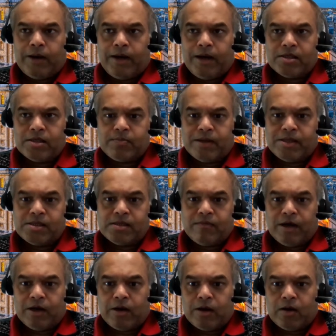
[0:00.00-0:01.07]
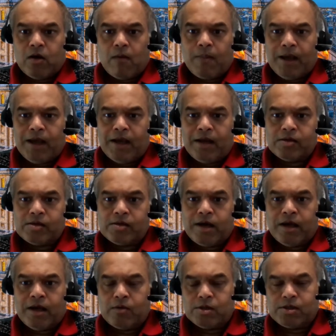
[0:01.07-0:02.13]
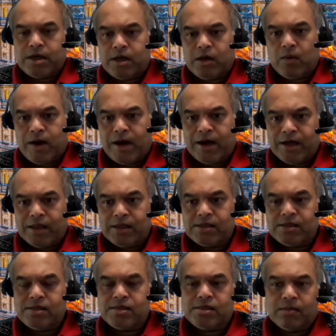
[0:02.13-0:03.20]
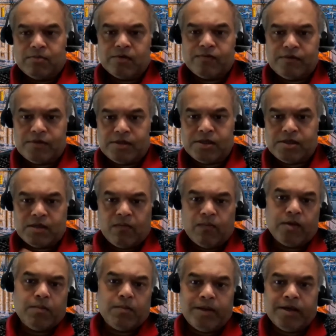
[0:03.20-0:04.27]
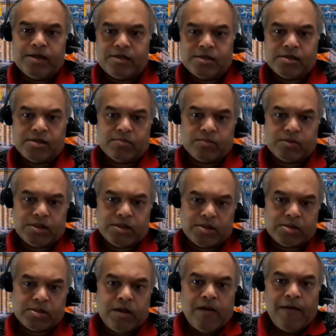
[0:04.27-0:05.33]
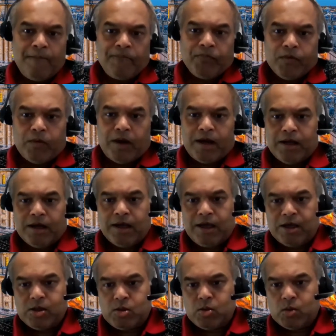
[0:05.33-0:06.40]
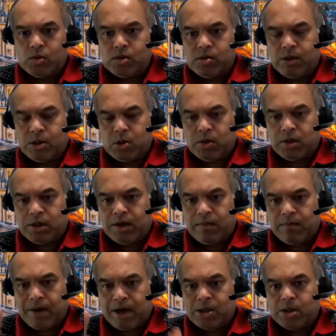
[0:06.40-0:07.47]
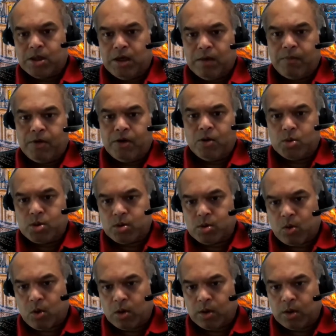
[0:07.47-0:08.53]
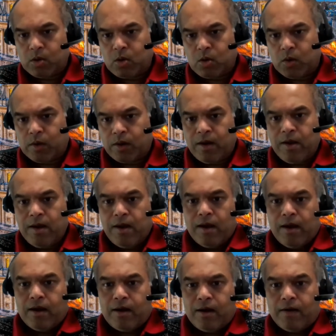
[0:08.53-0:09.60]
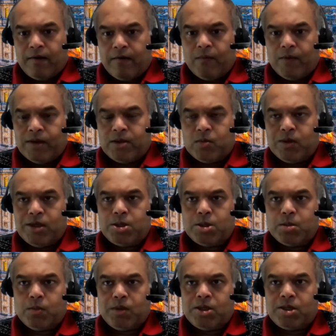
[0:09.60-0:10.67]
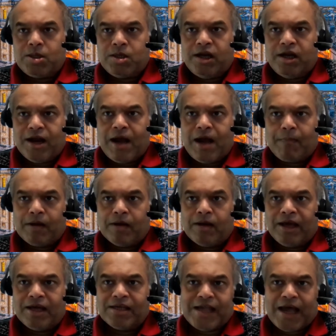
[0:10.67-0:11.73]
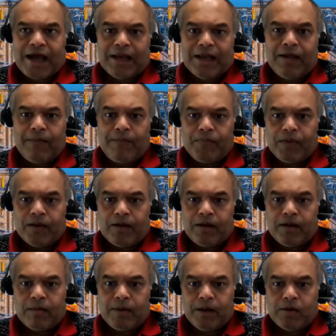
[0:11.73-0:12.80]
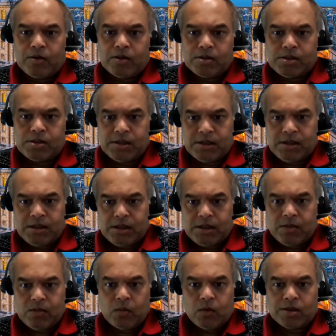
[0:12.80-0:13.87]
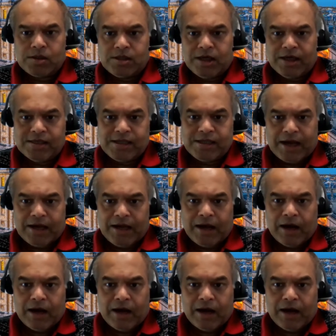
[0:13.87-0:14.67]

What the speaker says: expensive and quite complicated. So the idea was that you had the system which builds systems. Yes, you had a case tools which would then magically produce all the code, which didn't happen exactly because it wasn't exactly